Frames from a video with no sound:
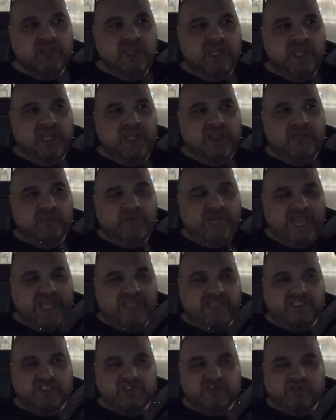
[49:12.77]
And when I
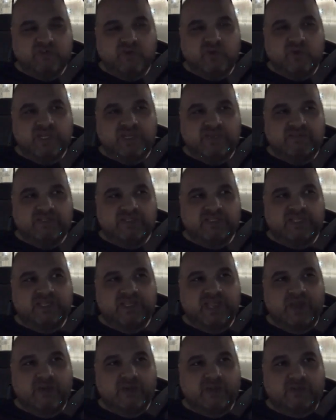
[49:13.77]
had the stroke and everything,
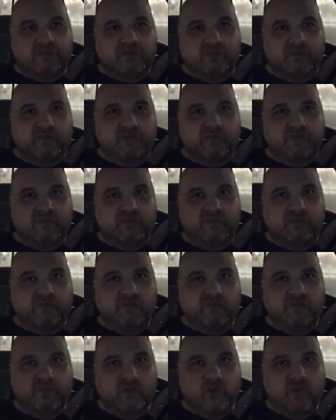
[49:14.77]
I was
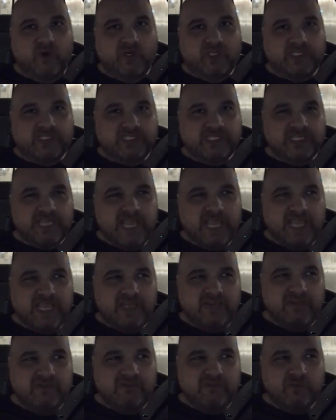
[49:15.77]

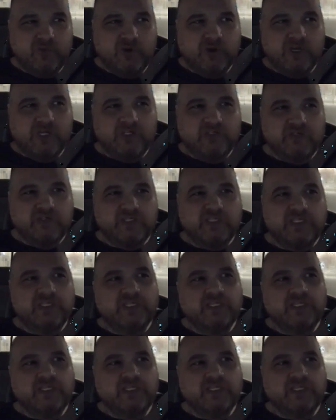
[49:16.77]
410, 400